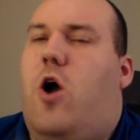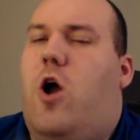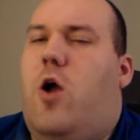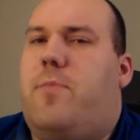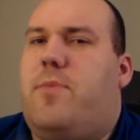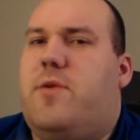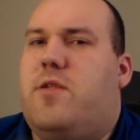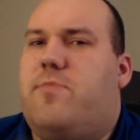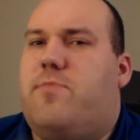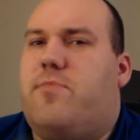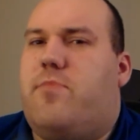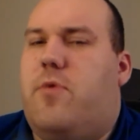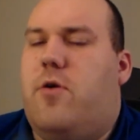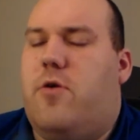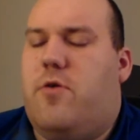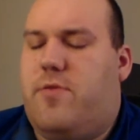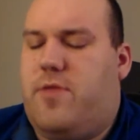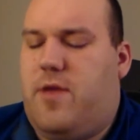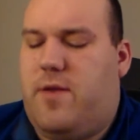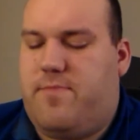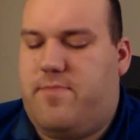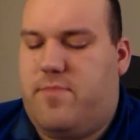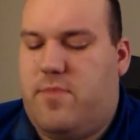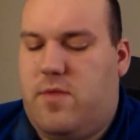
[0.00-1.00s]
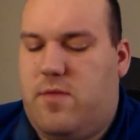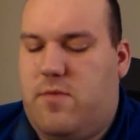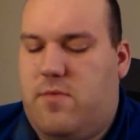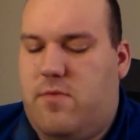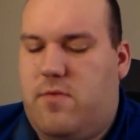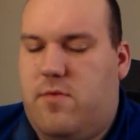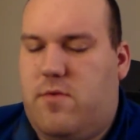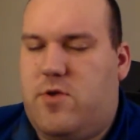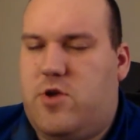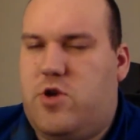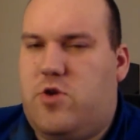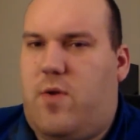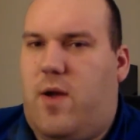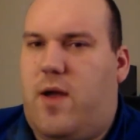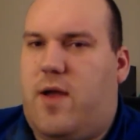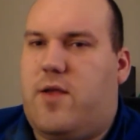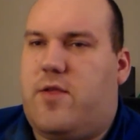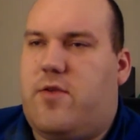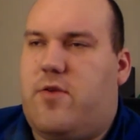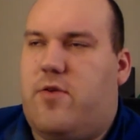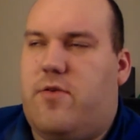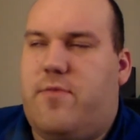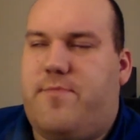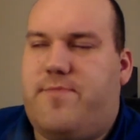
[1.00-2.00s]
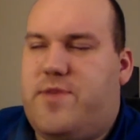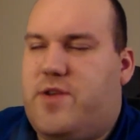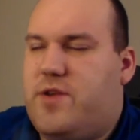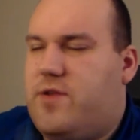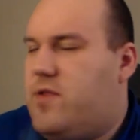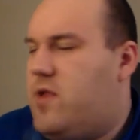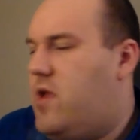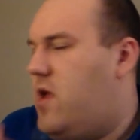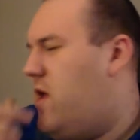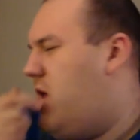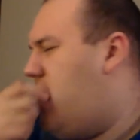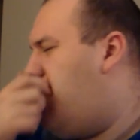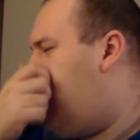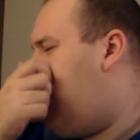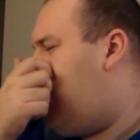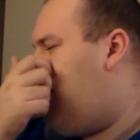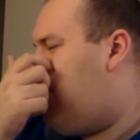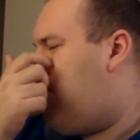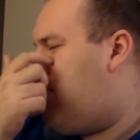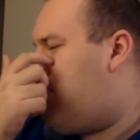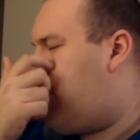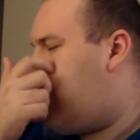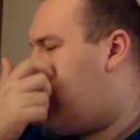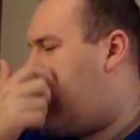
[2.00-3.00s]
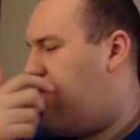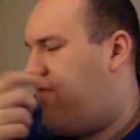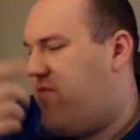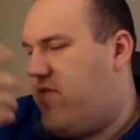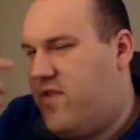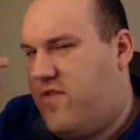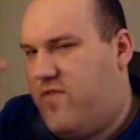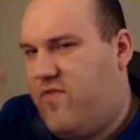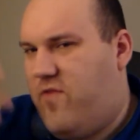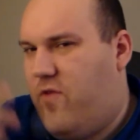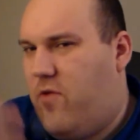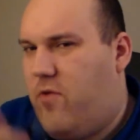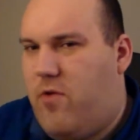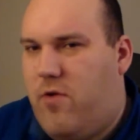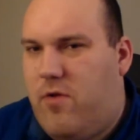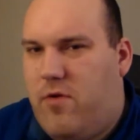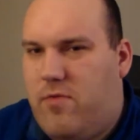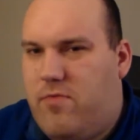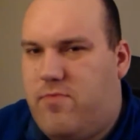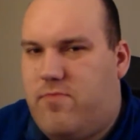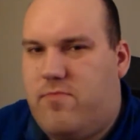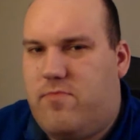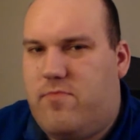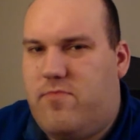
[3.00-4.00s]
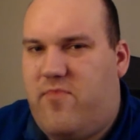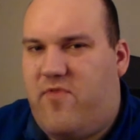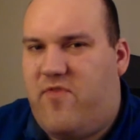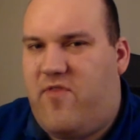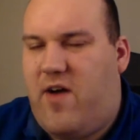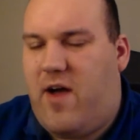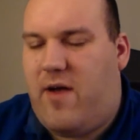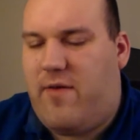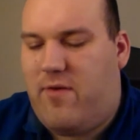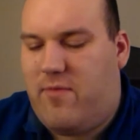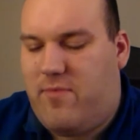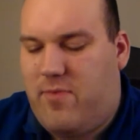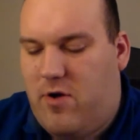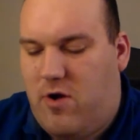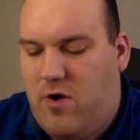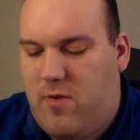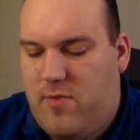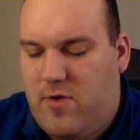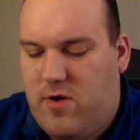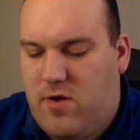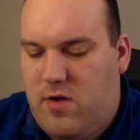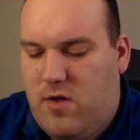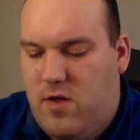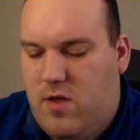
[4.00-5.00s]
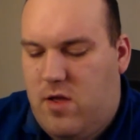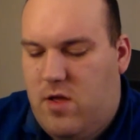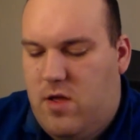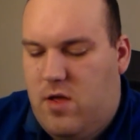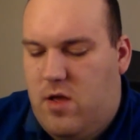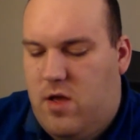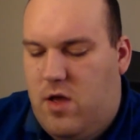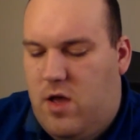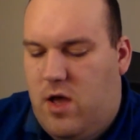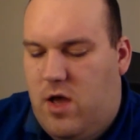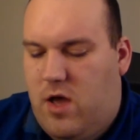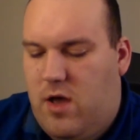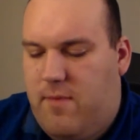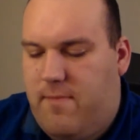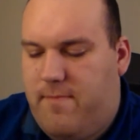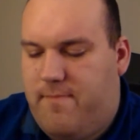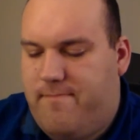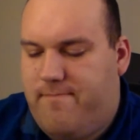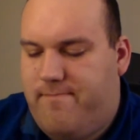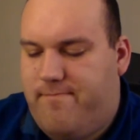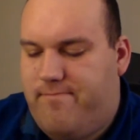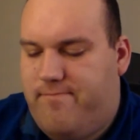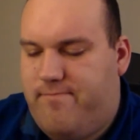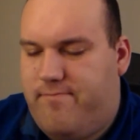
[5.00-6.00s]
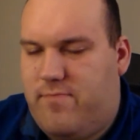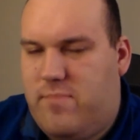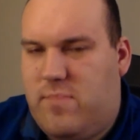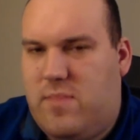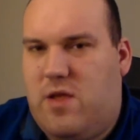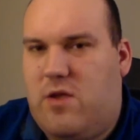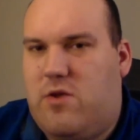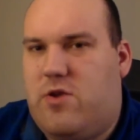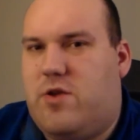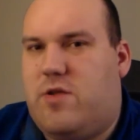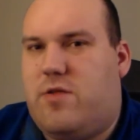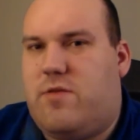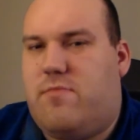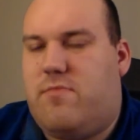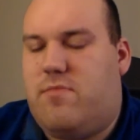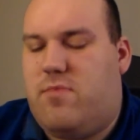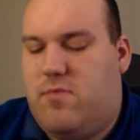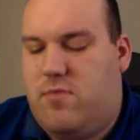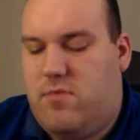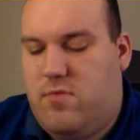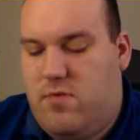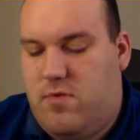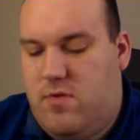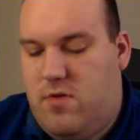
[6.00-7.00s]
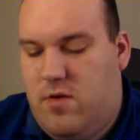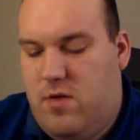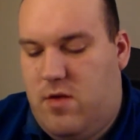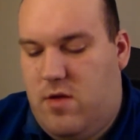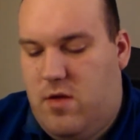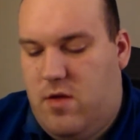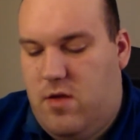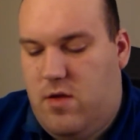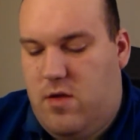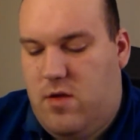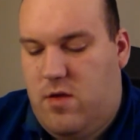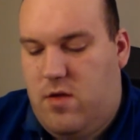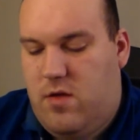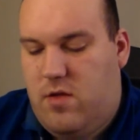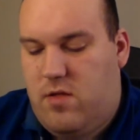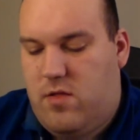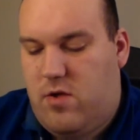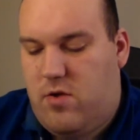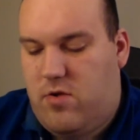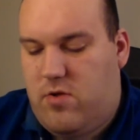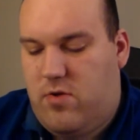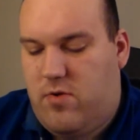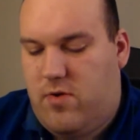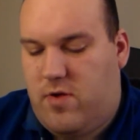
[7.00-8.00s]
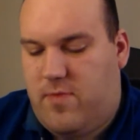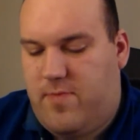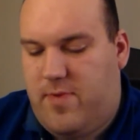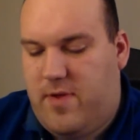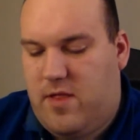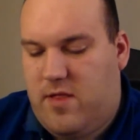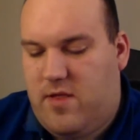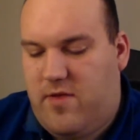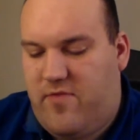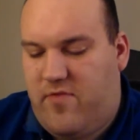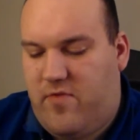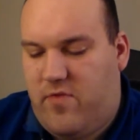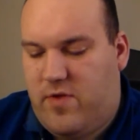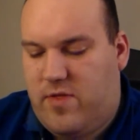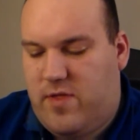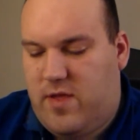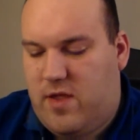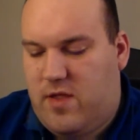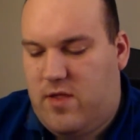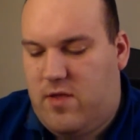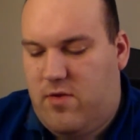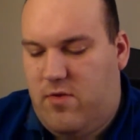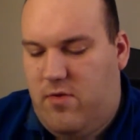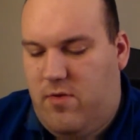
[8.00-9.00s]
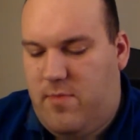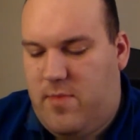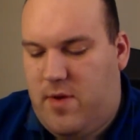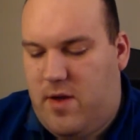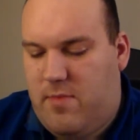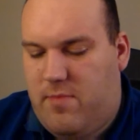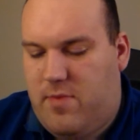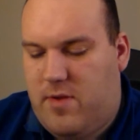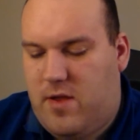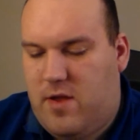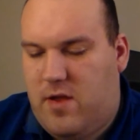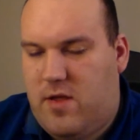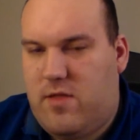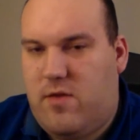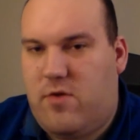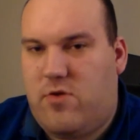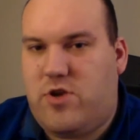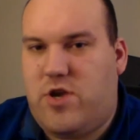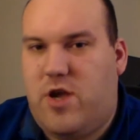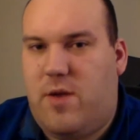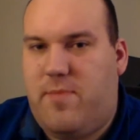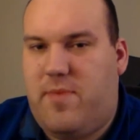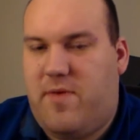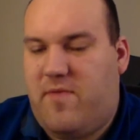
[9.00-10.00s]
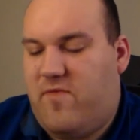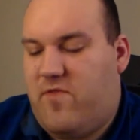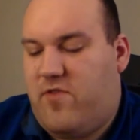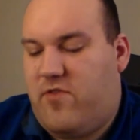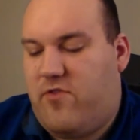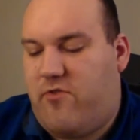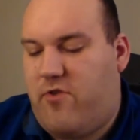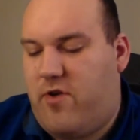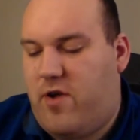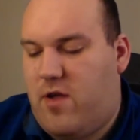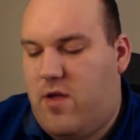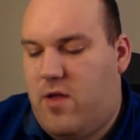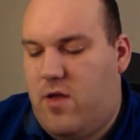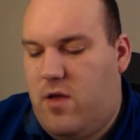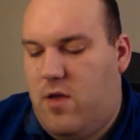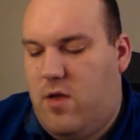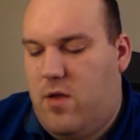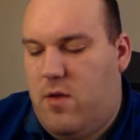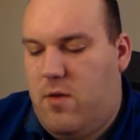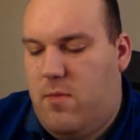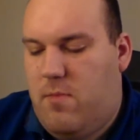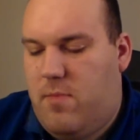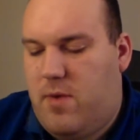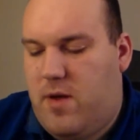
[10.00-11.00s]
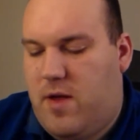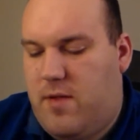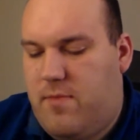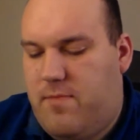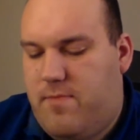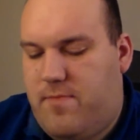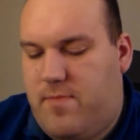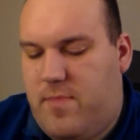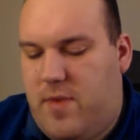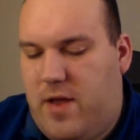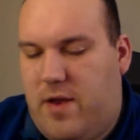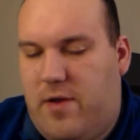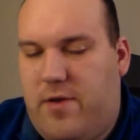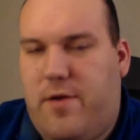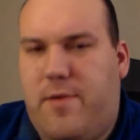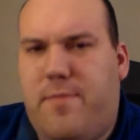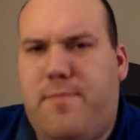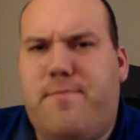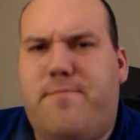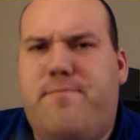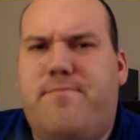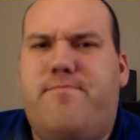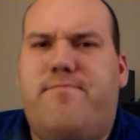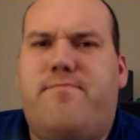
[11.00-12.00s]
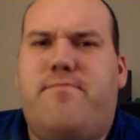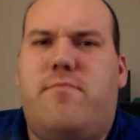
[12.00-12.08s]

Harpies, or the Shrikes, are just toughness 4, 5-up armor. They're too expensive for what they do, in my opinion. They're jump infantry, but I don't know.